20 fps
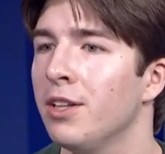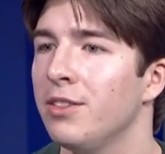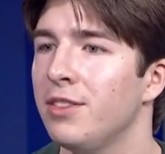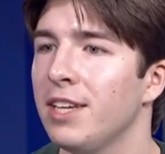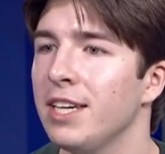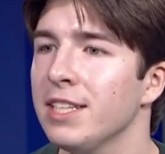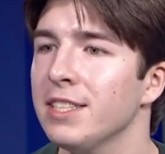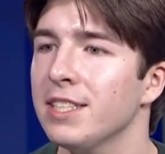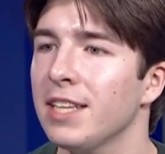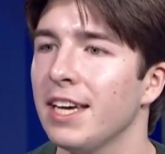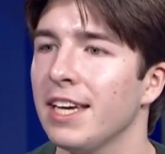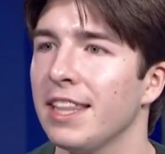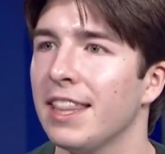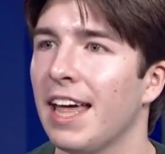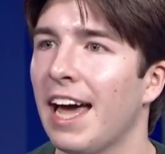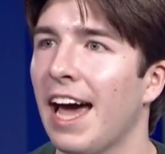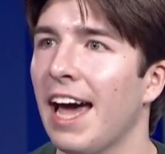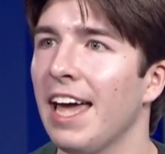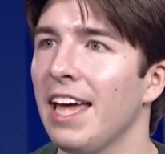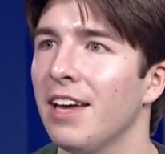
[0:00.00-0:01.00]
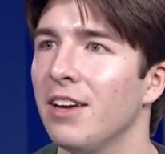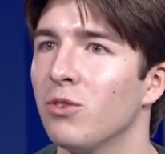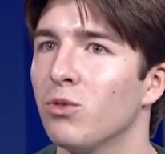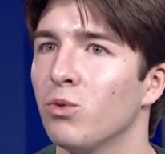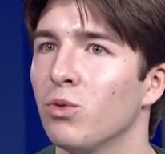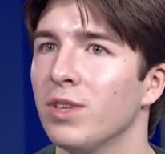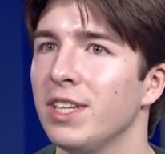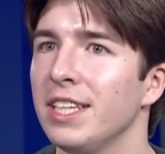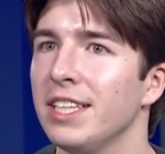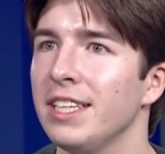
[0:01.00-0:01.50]
things like that
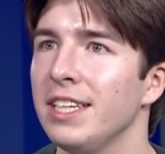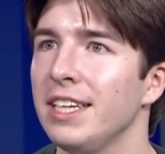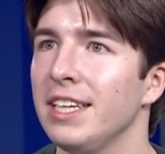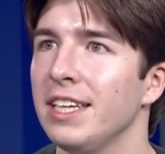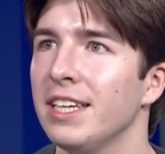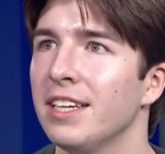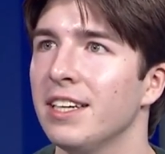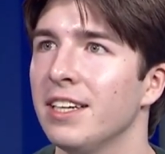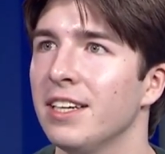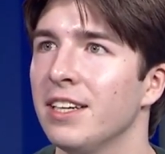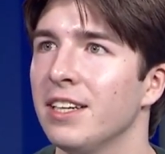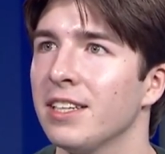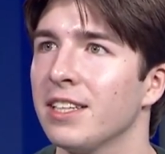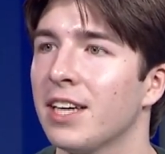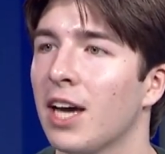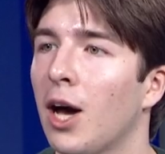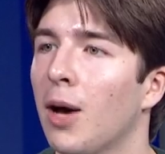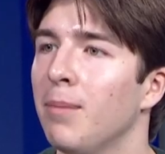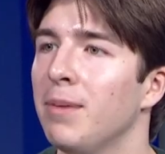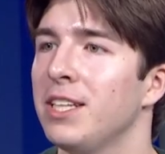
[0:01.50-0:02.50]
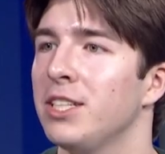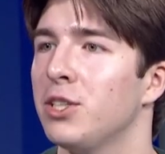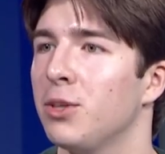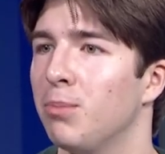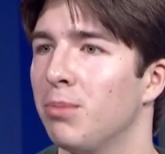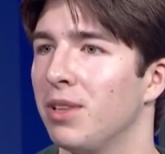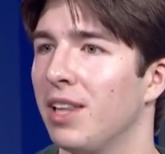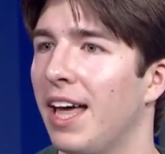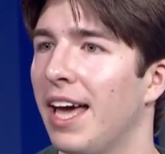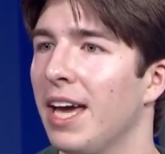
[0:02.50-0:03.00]
really come into
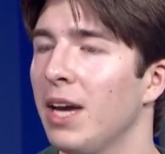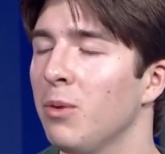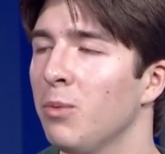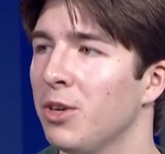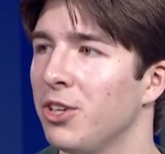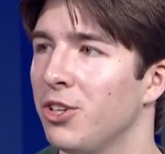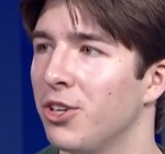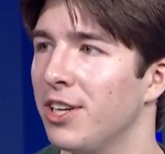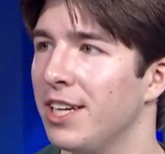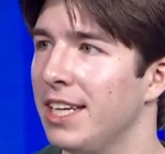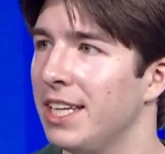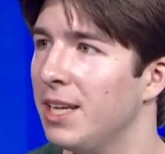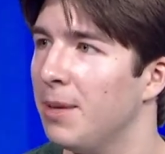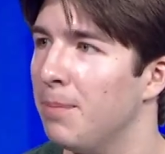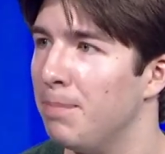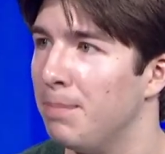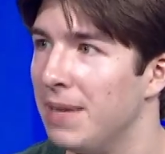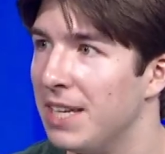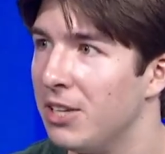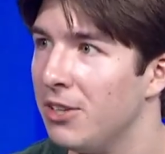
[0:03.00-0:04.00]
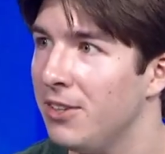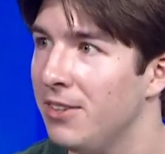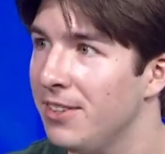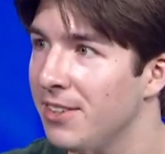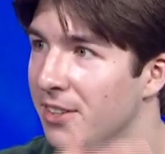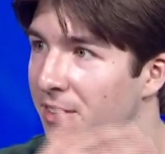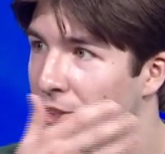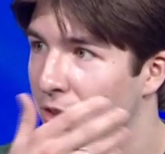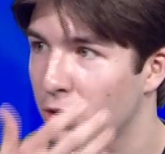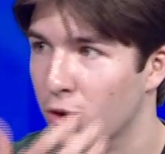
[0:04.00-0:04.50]
play when you're in a big
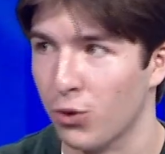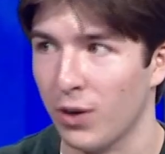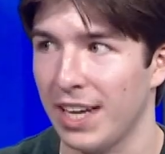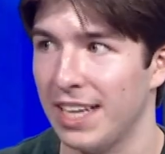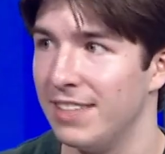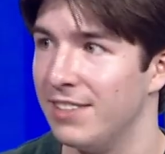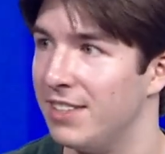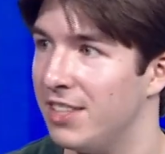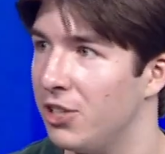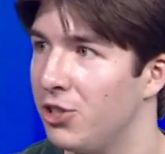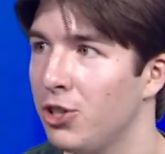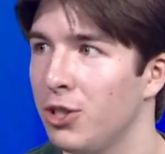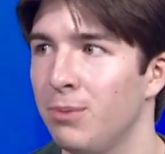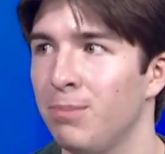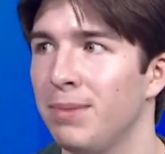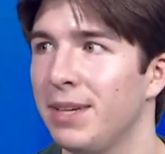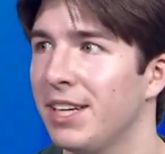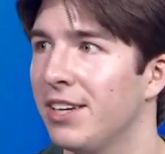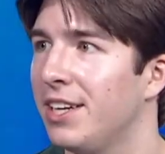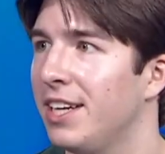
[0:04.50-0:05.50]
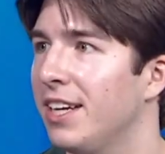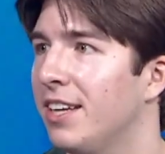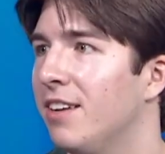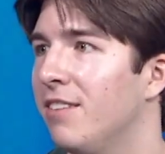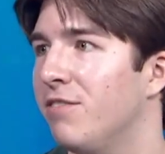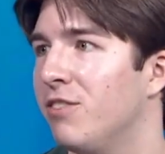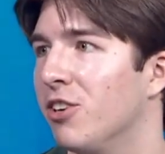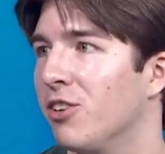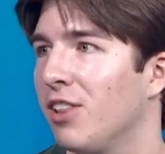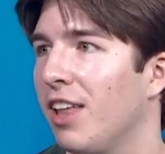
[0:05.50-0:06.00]
transition period
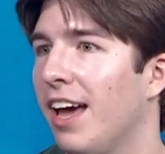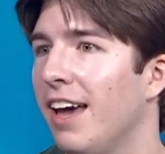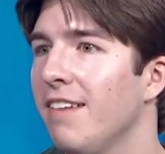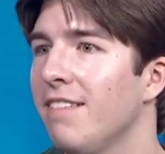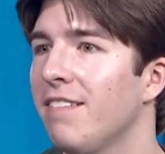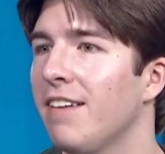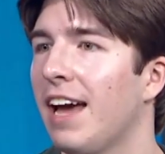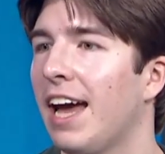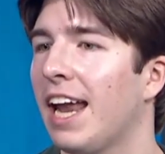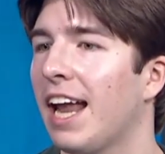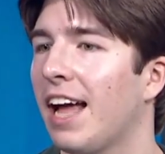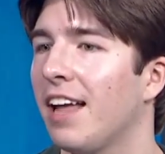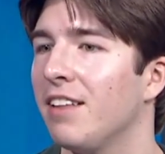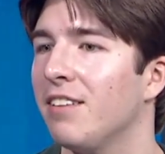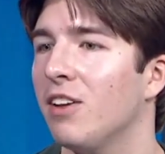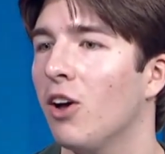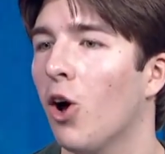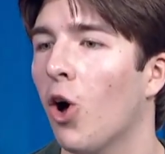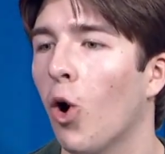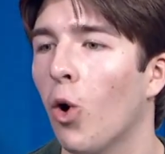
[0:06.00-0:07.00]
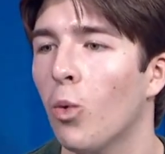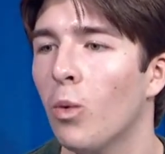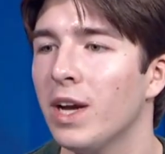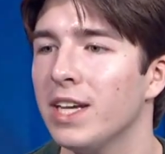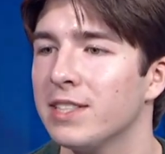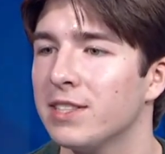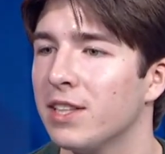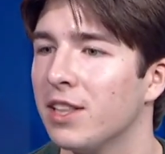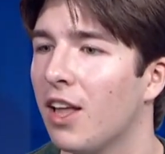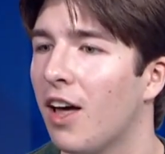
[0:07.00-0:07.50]
of your life. And I
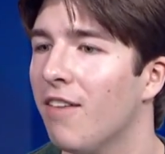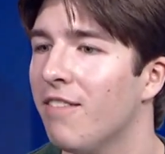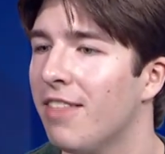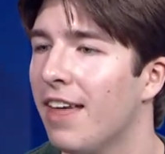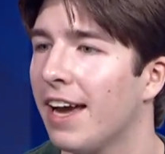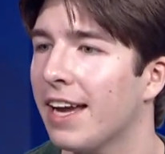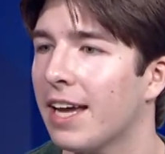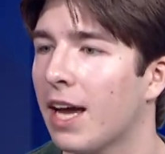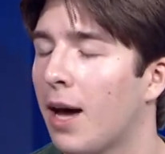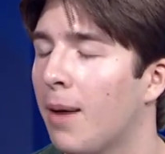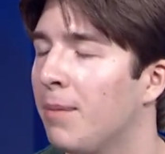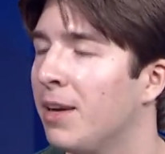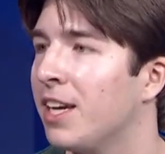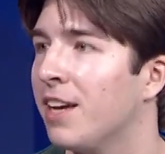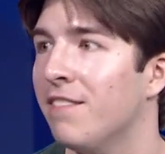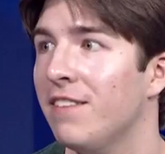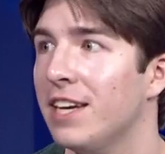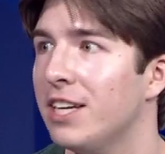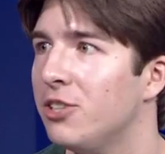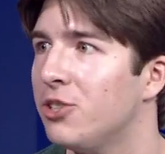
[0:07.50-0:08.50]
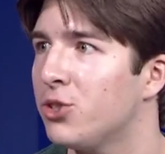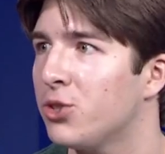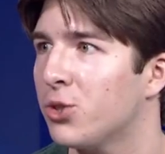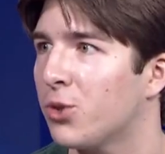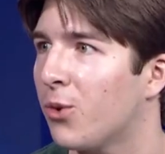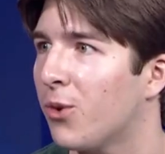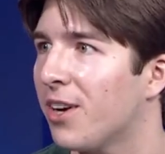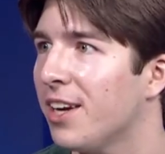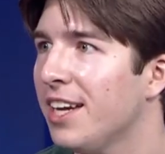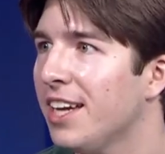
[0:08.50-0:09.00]
always love that coming of age
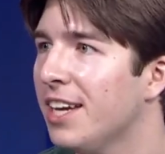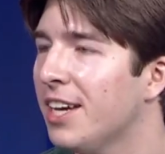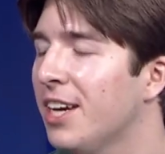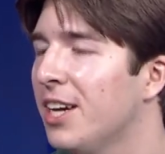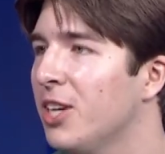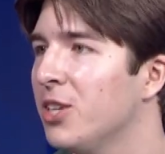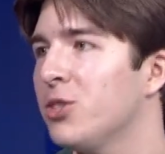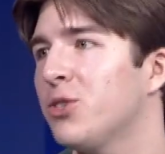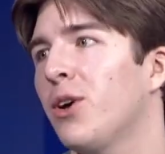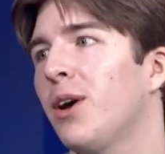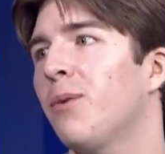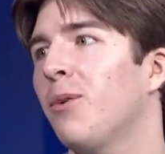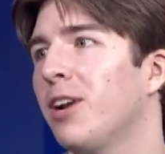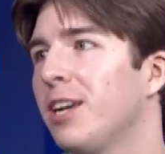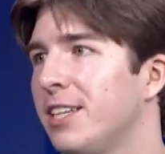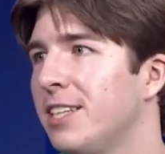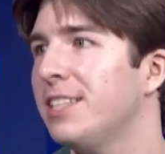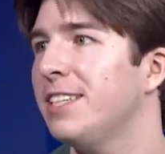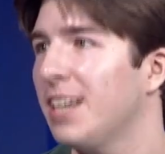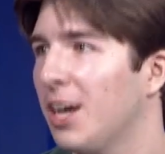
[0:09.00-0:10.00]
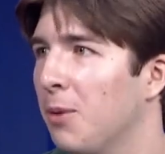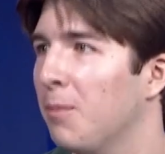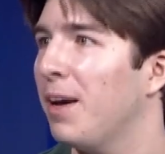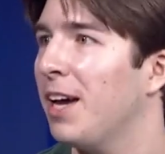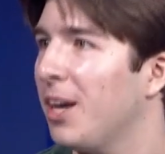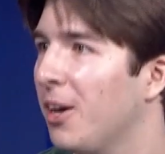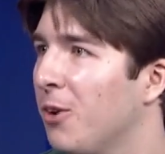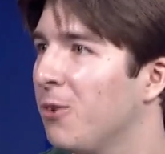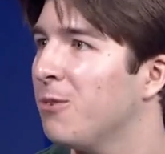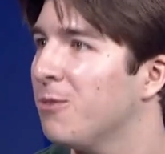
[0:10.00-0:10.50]
story. So I wanted to tell
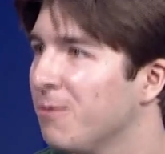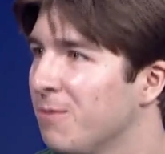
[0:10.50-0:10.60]
my own.